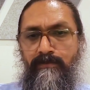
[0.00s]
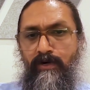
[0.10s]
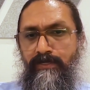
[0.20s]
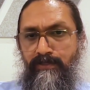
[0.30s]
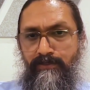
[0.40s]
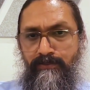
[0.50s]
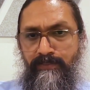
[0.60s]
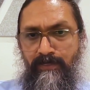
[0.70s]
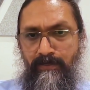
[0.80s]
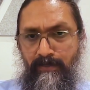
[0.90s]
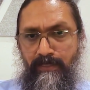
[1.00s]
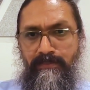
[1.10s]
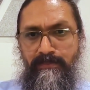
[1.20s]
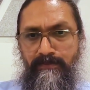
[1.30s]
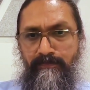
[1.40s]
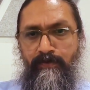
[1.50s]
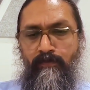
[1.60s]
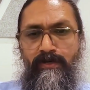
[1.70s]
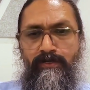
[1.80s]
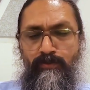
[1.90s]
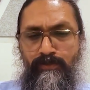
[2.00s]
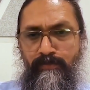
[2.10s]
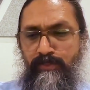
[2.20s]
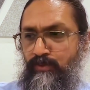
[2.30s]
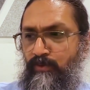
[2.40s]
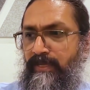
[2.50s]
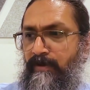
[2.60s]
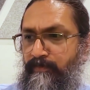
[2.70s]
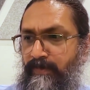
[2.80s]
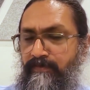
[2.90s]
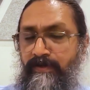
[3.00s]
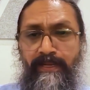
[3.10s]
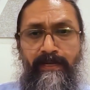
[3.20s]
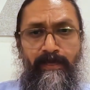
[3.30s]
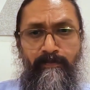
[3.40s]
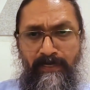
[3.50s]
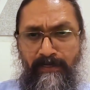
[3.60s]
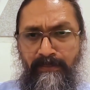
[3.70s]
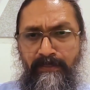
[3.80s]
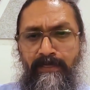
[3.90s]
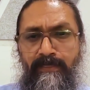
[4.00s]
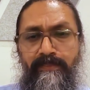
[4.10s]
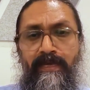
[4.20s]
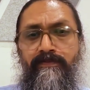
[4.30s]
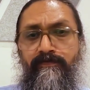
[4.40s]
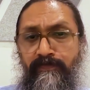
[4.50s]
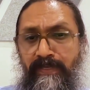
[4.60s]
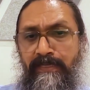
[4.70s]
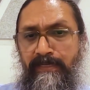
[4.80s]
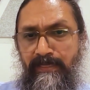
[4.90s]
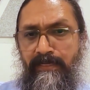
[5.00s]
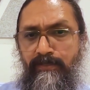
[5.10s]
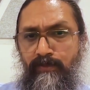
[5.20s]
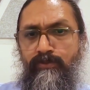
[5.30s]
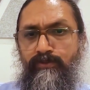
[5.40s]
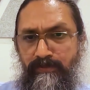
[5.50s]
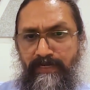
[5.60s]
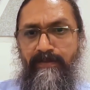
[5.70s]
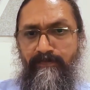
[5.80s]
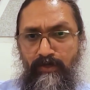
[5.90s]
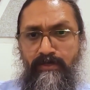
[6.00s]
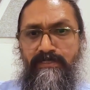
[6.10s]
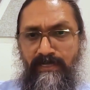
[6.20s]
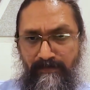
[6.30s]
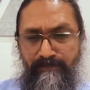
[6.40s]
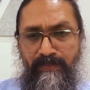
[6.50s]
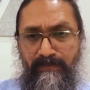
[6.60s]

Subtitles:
what you're doing or not. We want you to be so empowered, enabled, that we need you to drive yourself.